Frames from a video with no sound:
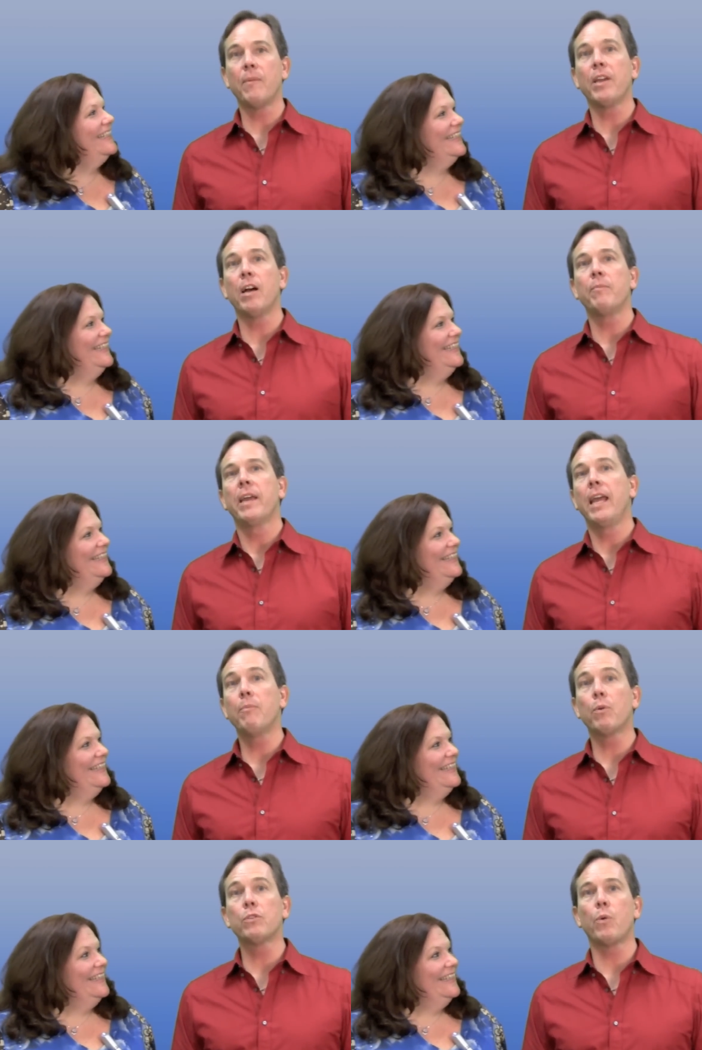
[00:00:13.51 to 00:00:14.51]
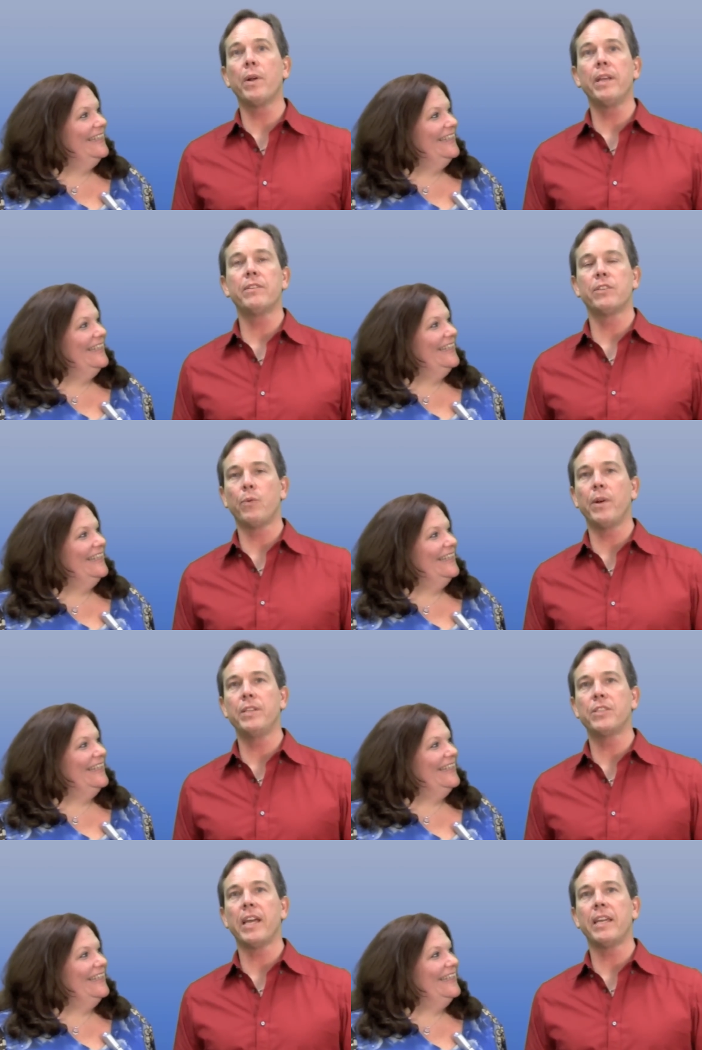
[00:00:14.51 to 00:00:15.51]
Speaker 1: coming up April 20th to
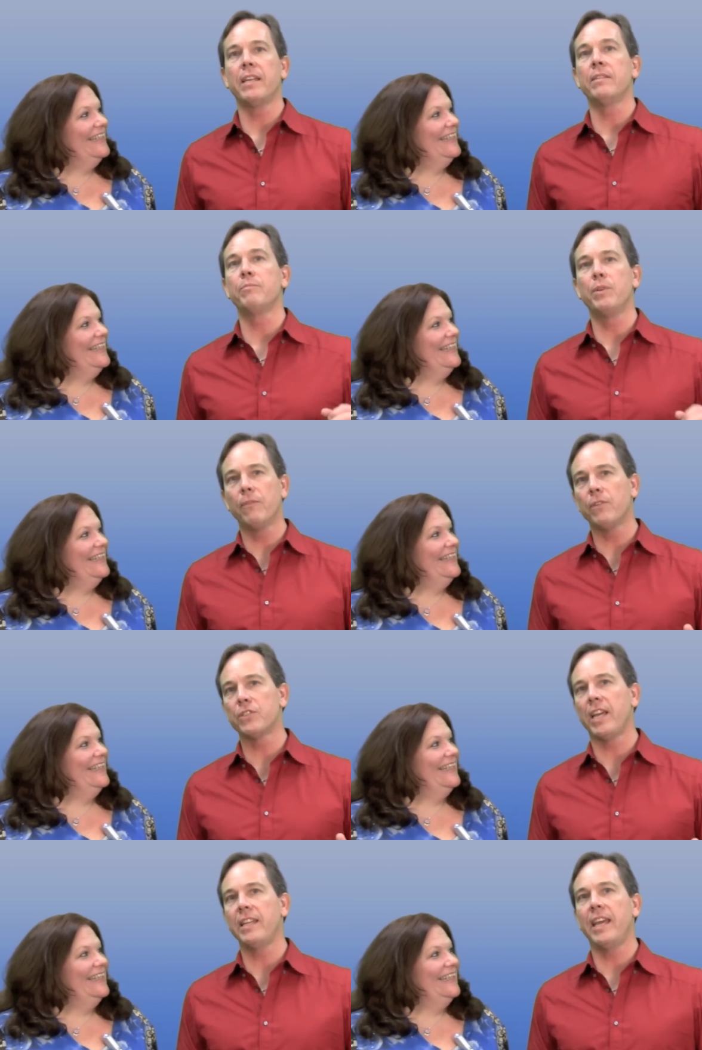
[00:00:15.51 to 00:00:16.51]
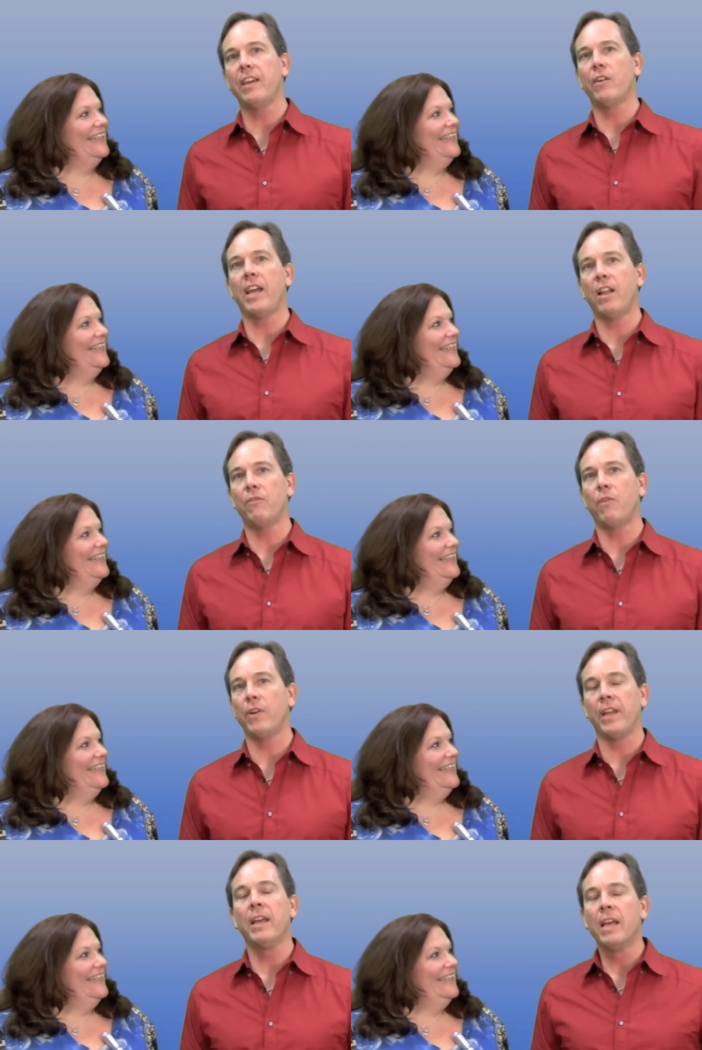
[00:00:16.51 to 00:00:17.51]
22nd in beautiful San Diego,
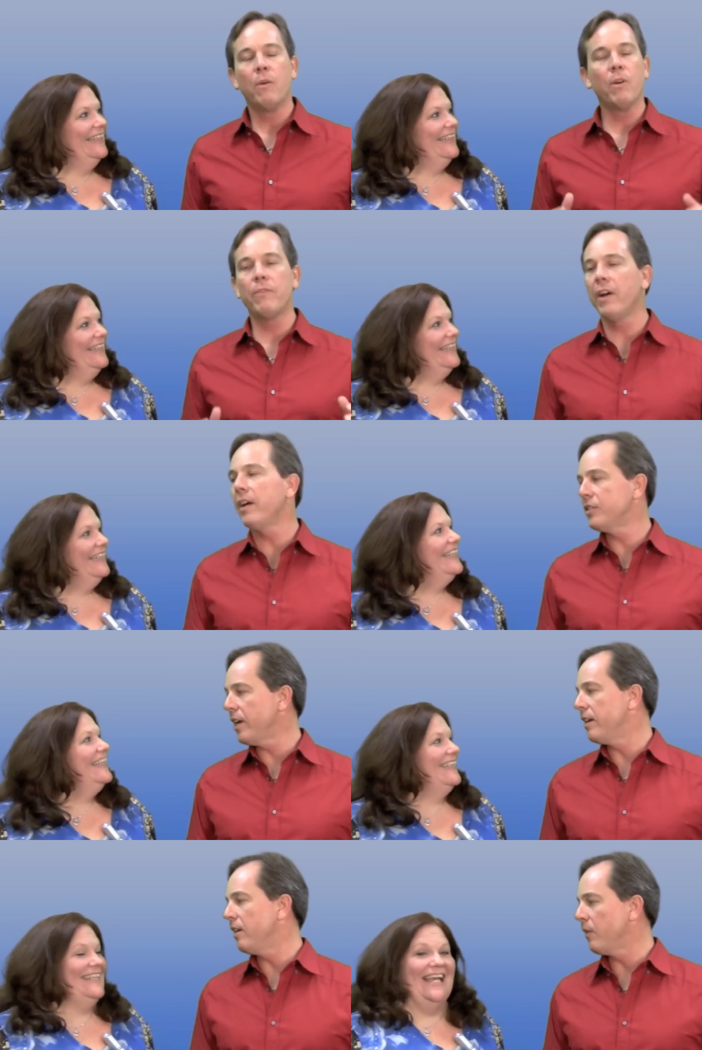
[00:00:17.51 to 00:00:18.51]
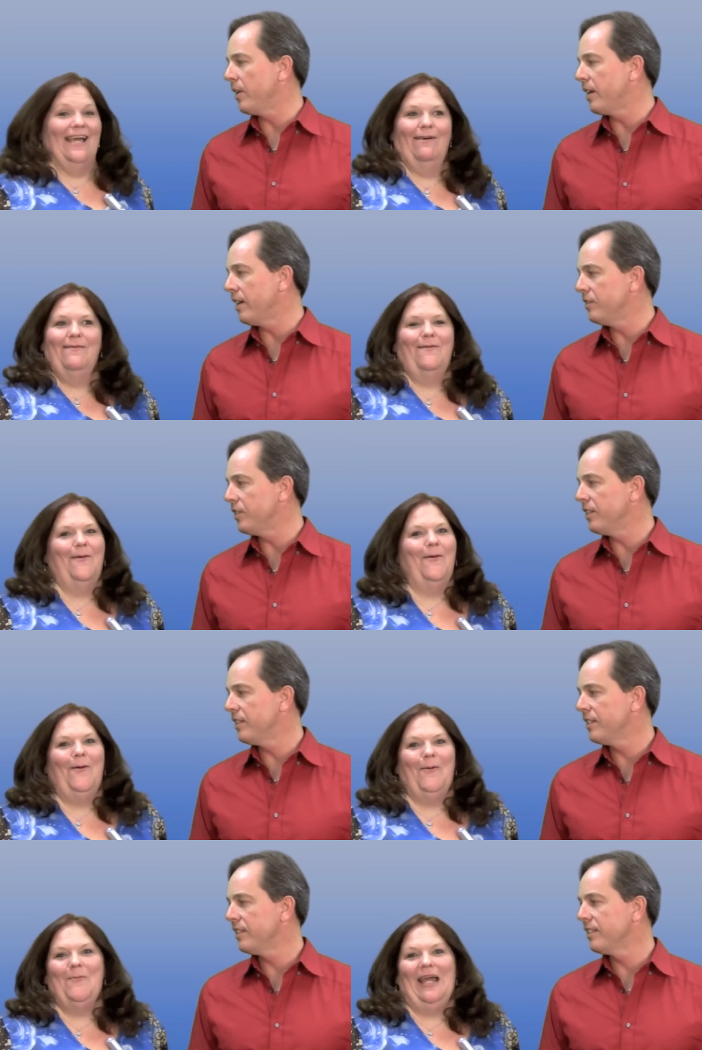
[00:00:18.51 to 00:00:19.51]
California. We're very excited, yeah.
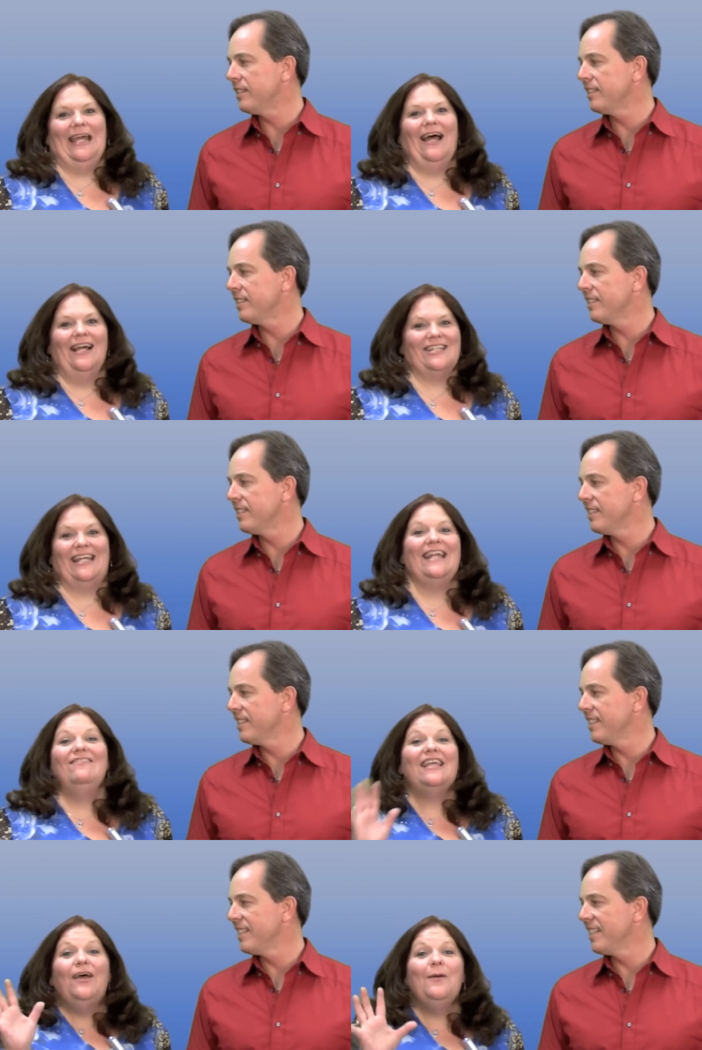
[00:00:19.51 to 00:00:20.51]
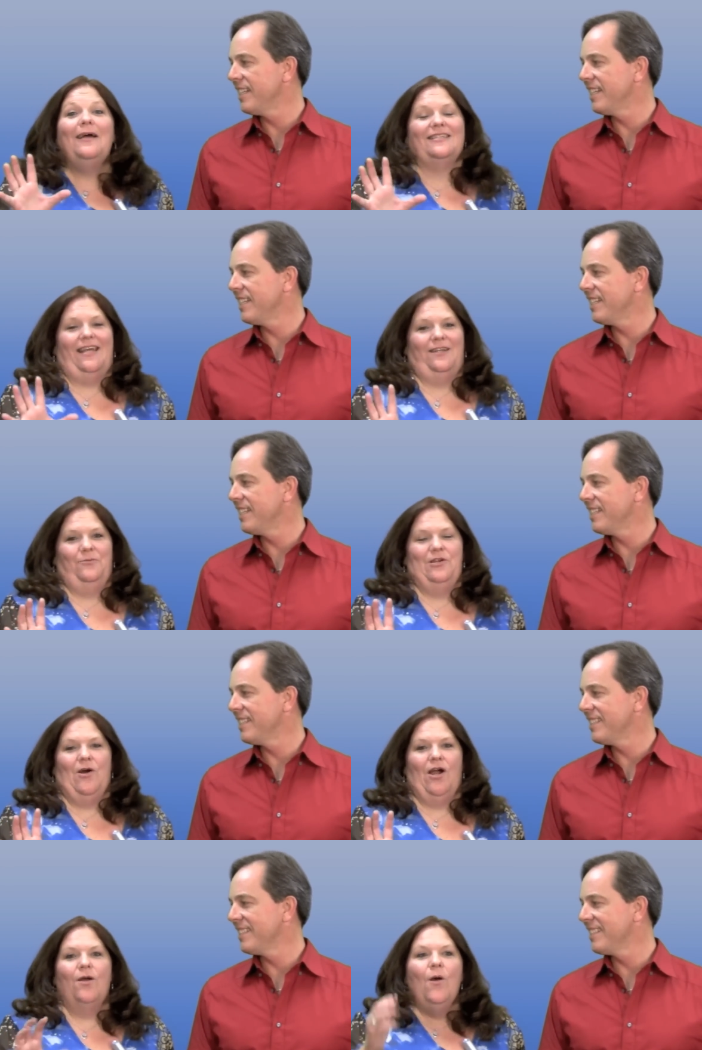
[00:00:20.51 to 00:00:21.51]
Speaker 2: Oh my gosh, I can't even tell you how excited we
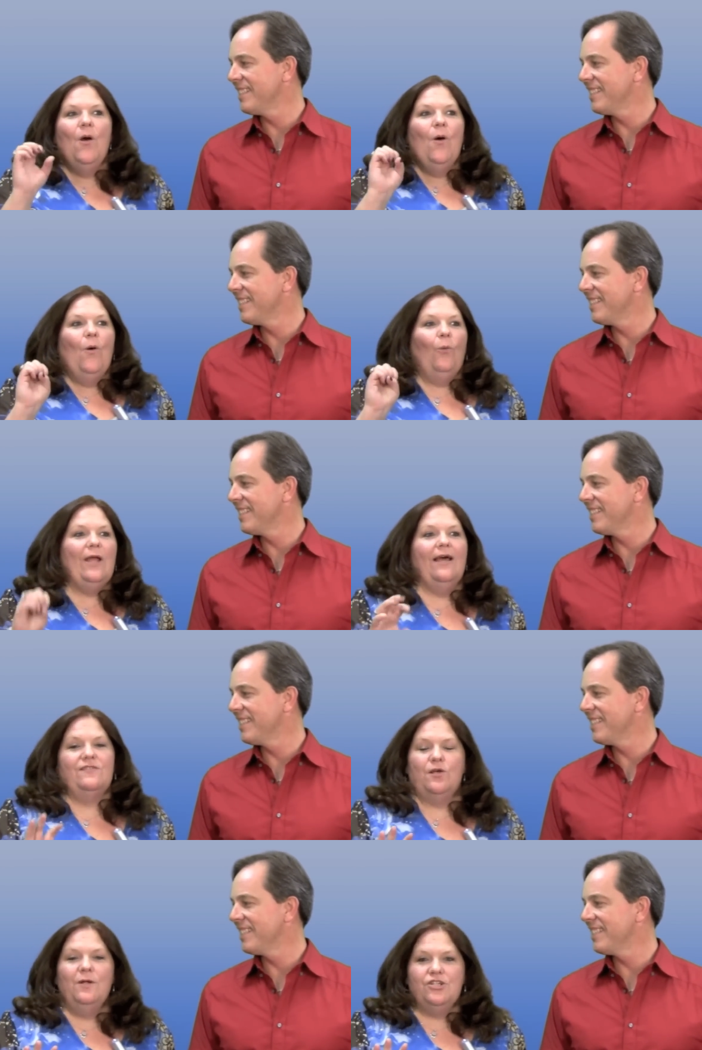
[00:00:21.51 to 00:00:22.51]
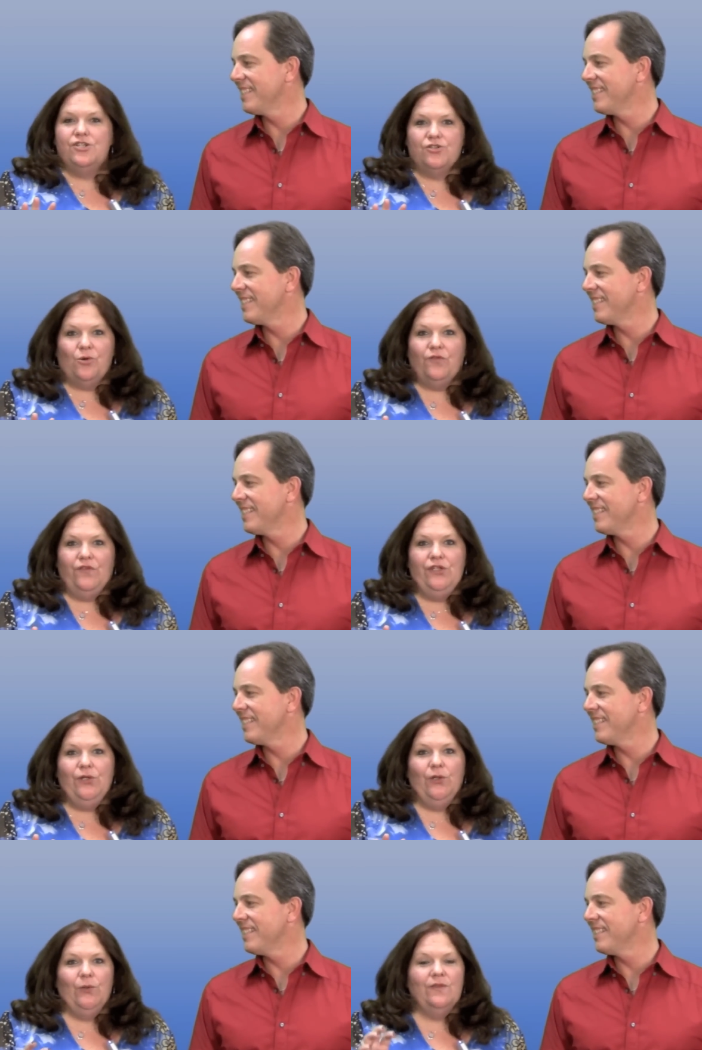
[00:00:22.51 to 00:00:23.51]
are. We have so much in store for
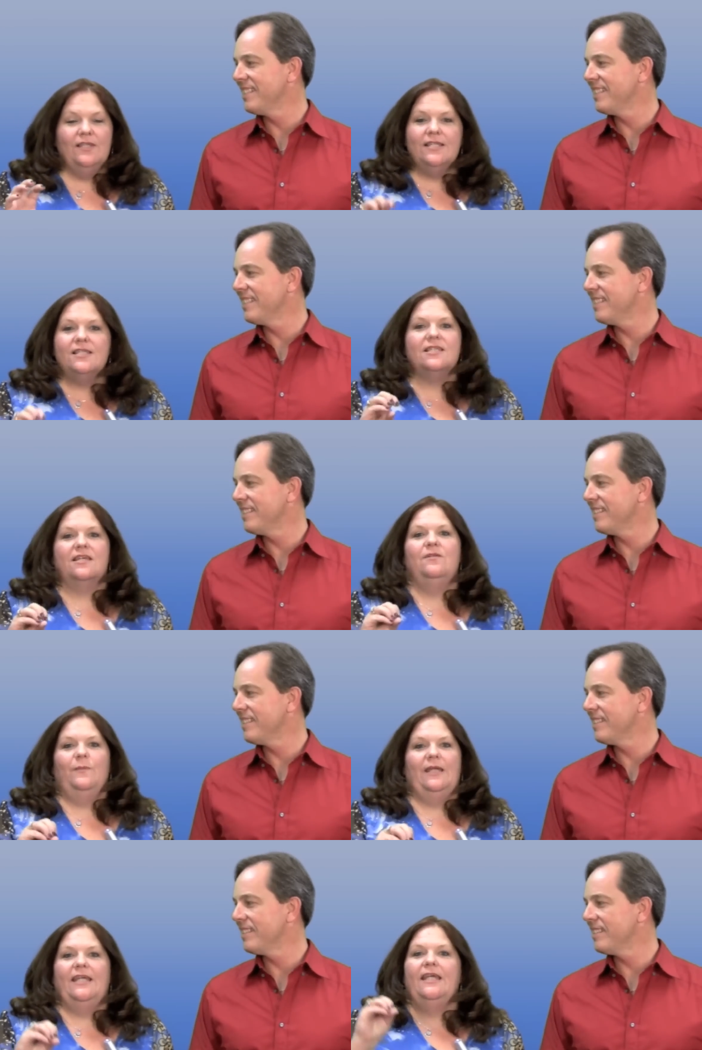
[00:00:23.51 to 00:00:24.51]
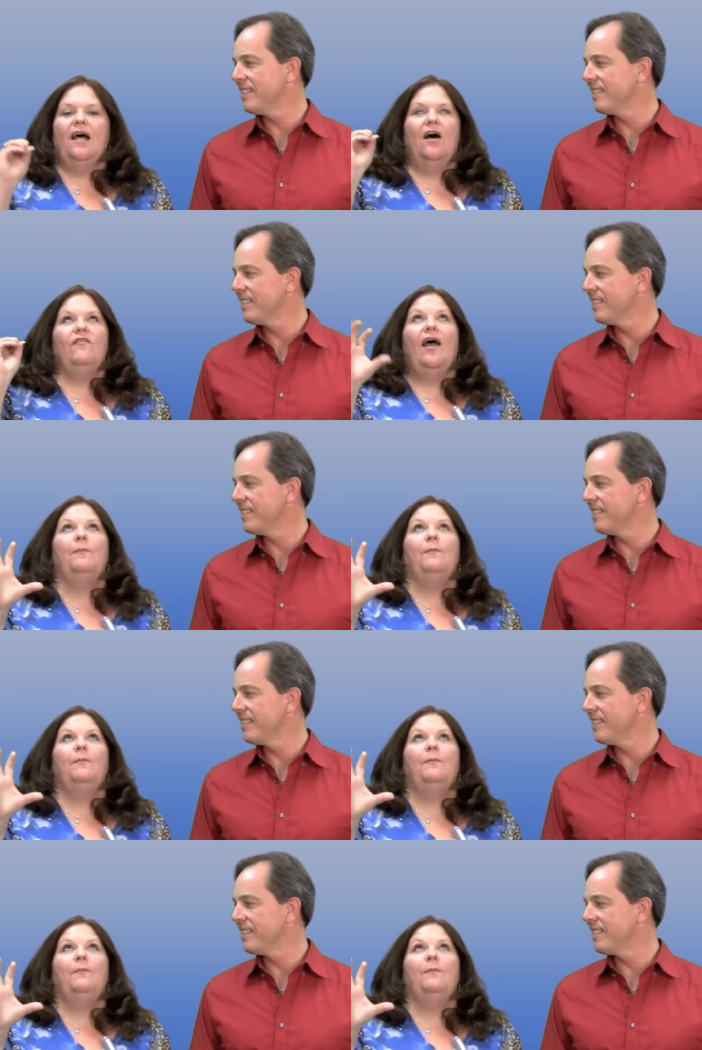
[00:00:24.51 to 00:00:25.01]
you. This is going to be of